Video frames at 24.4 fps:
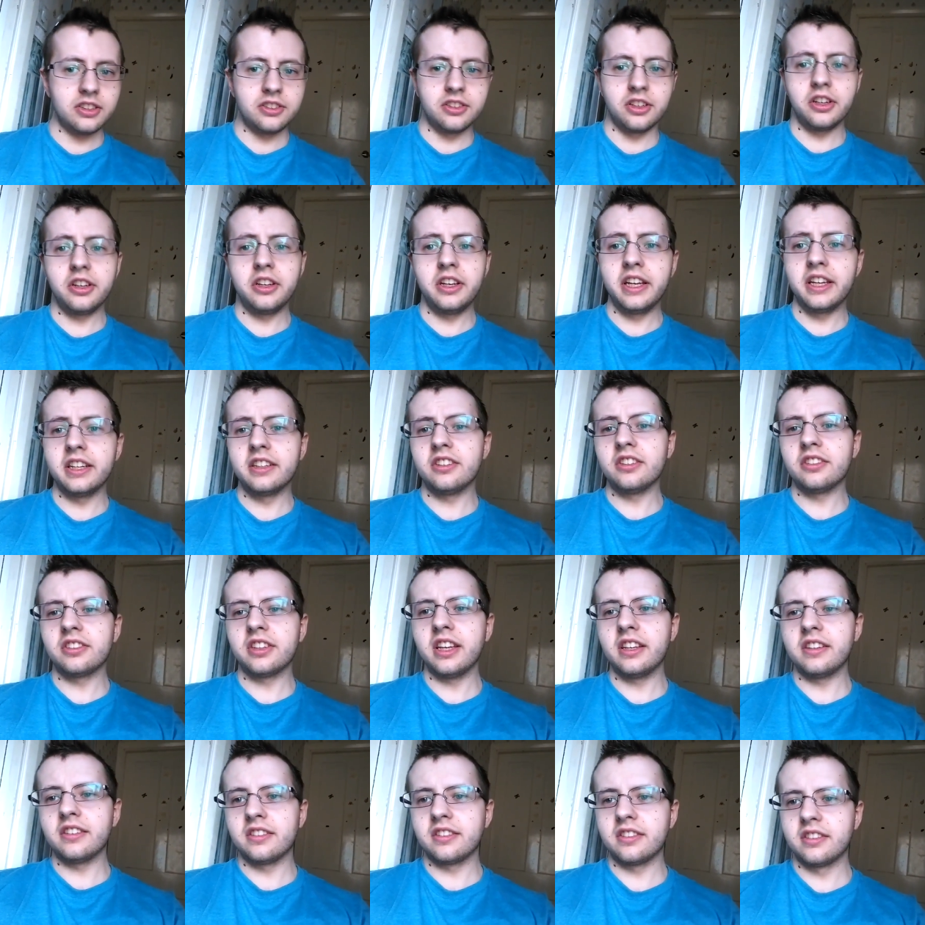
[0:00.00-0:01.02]
So it just
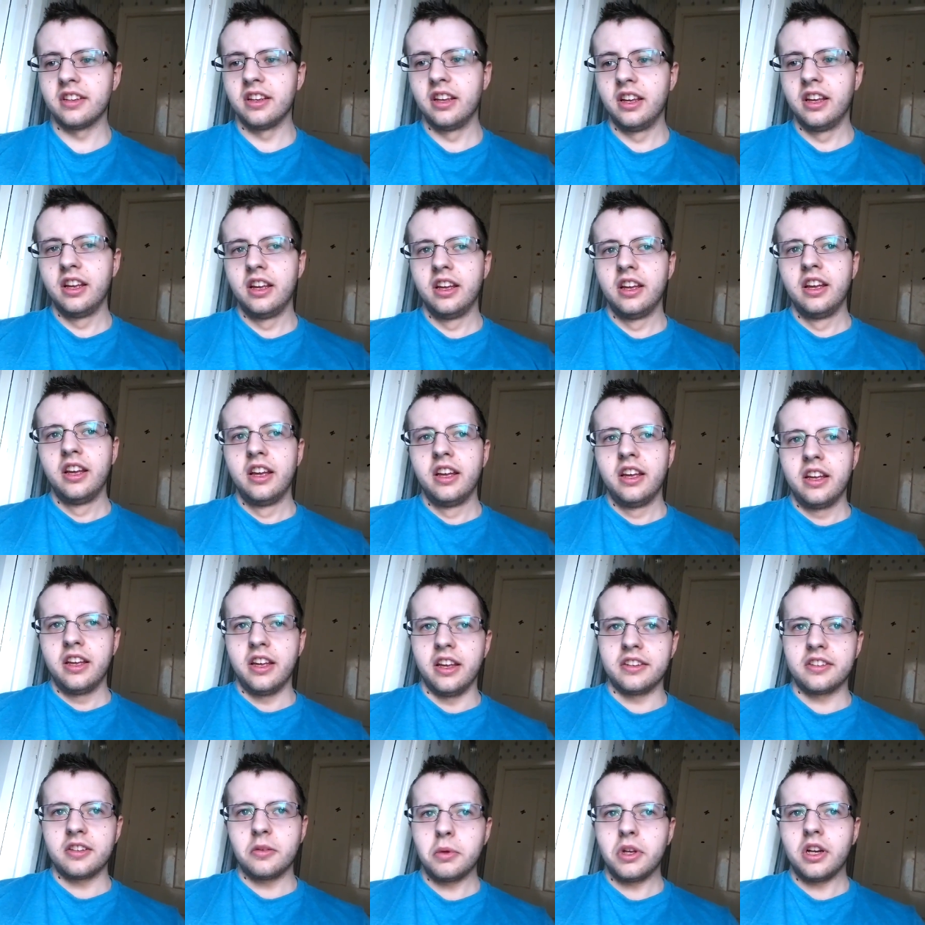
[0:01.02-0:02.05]
gets
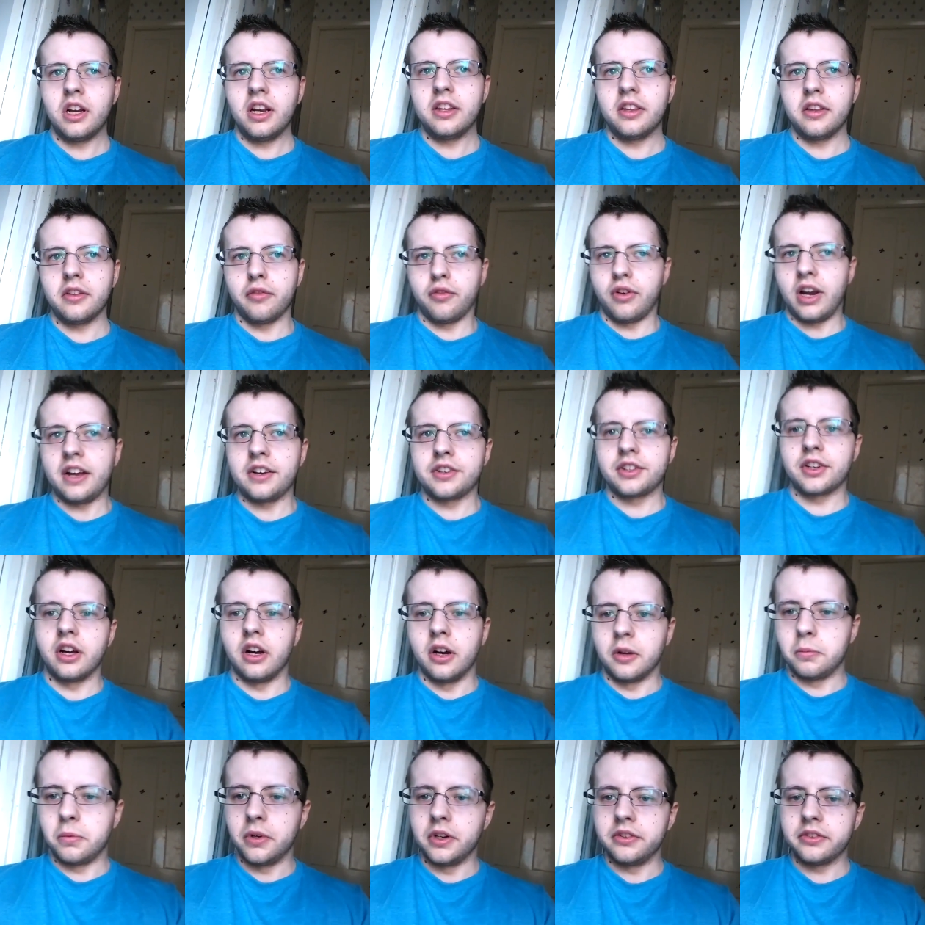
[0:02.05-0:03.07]
it's a bit like the
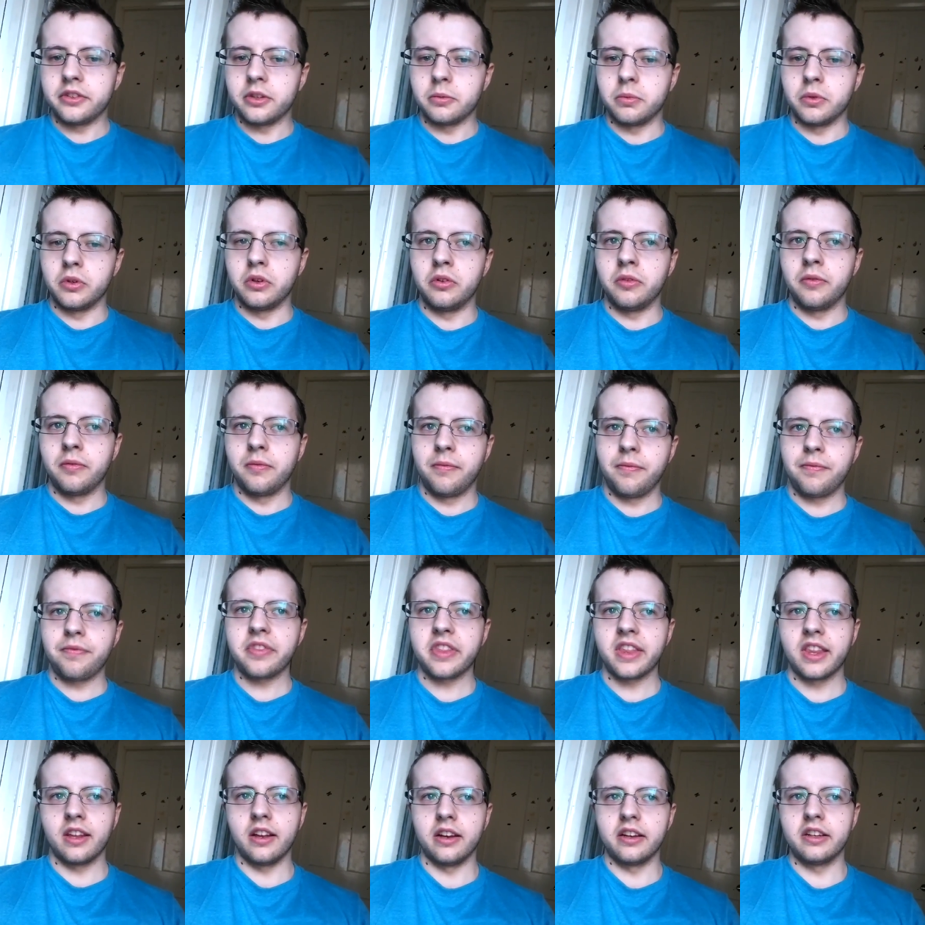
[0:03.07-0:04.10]
flashcard principle.
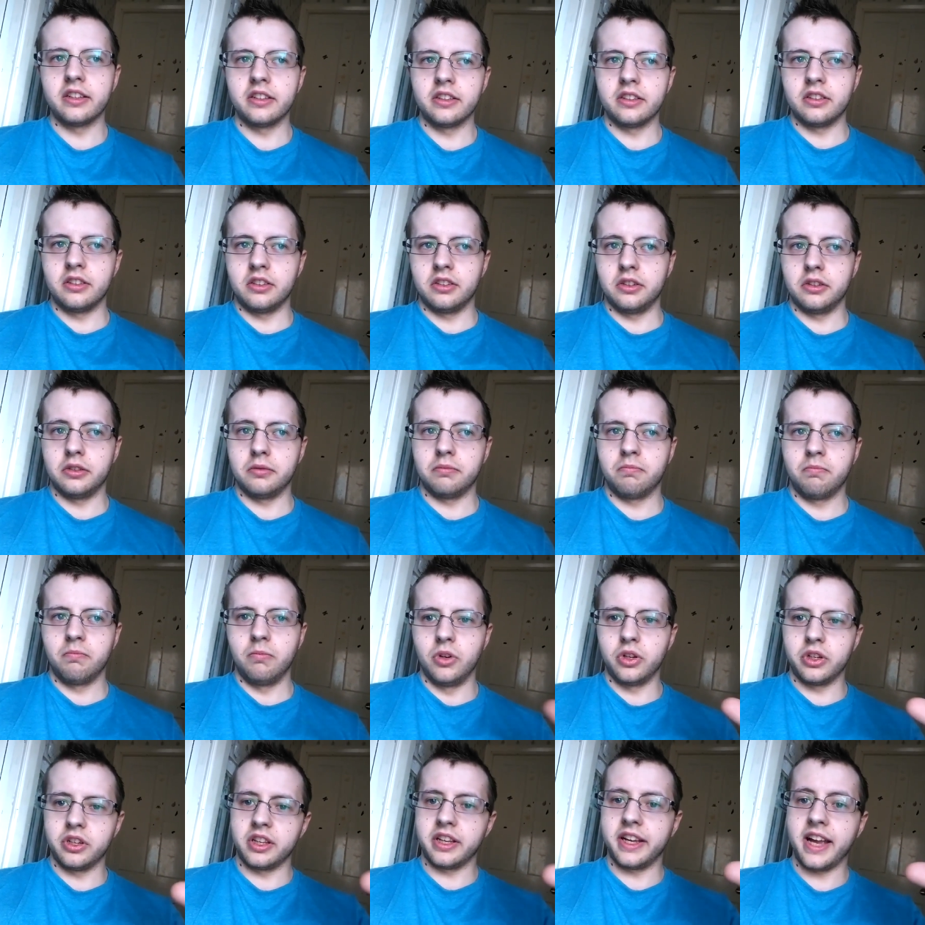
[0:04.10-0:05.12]
Like you
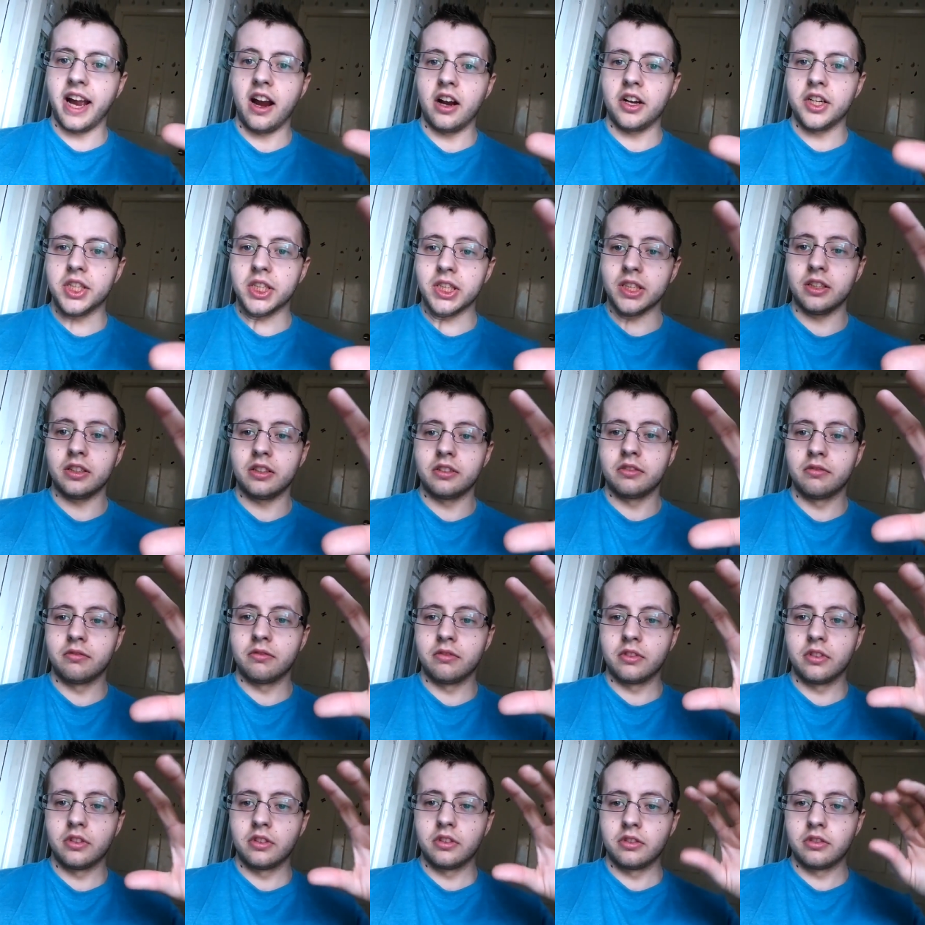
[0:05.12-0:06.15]
look at the character,
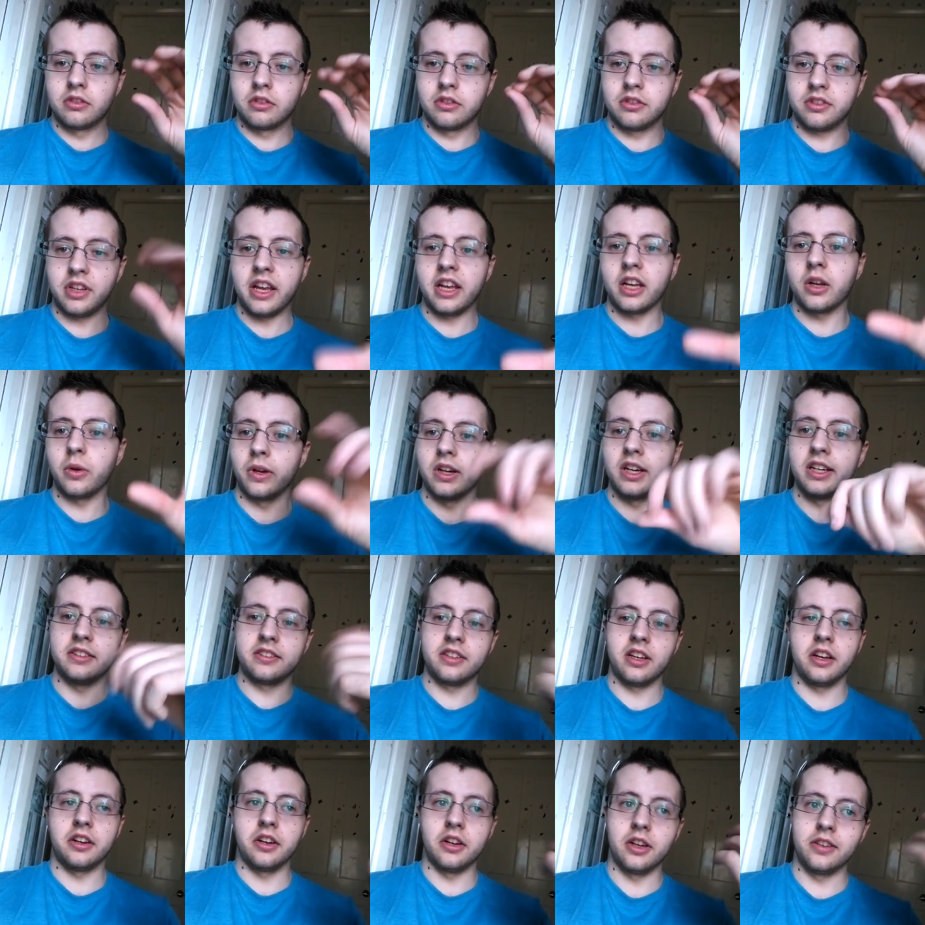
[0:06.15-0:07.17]
say it quickly,
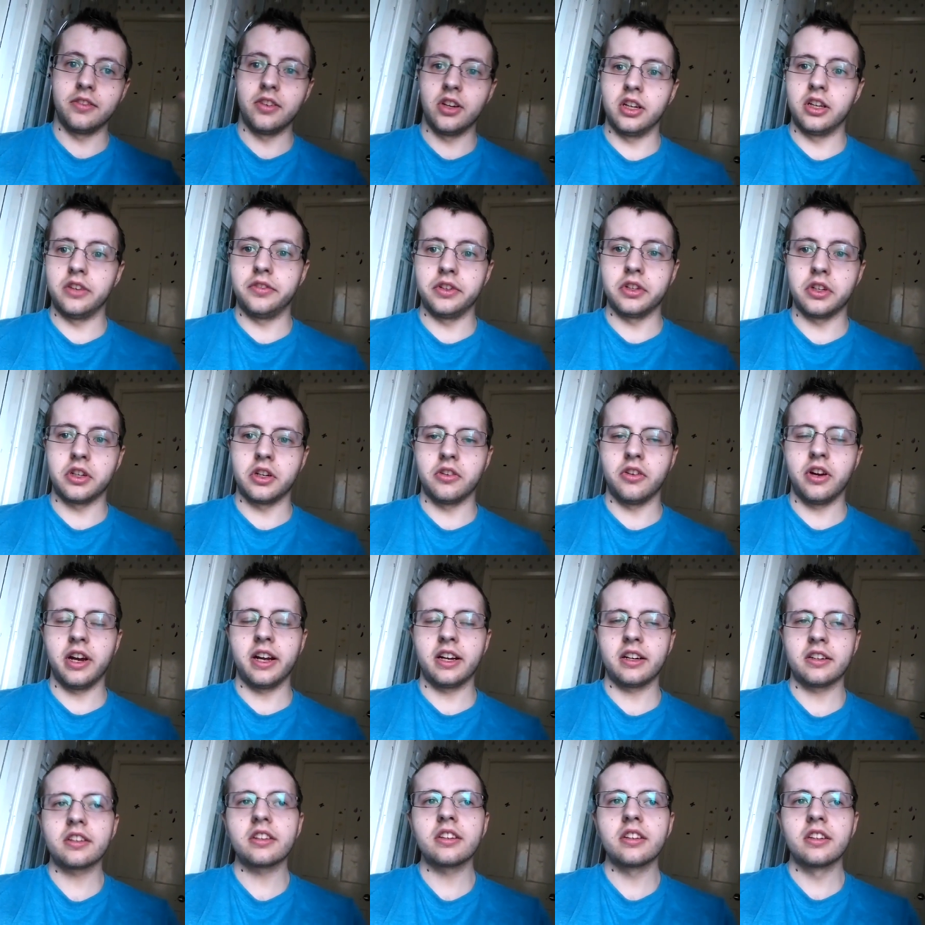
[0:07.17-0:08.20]
turn it over if you're
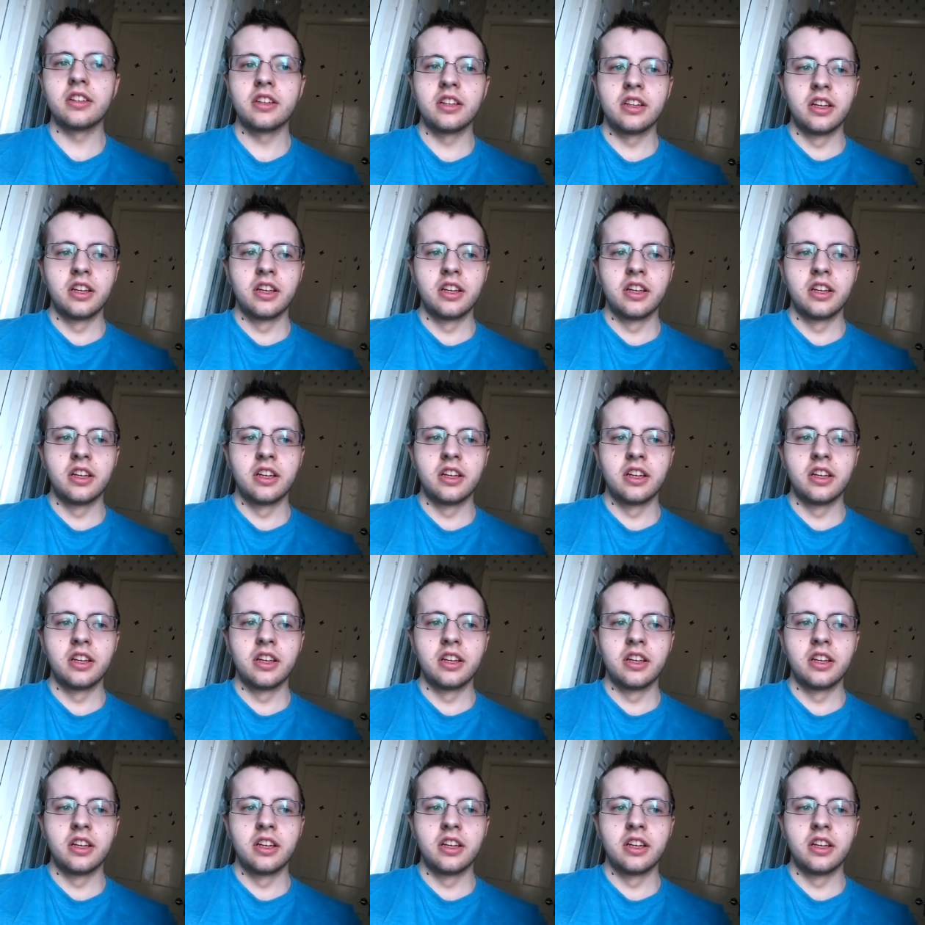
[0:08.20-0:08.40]
correct.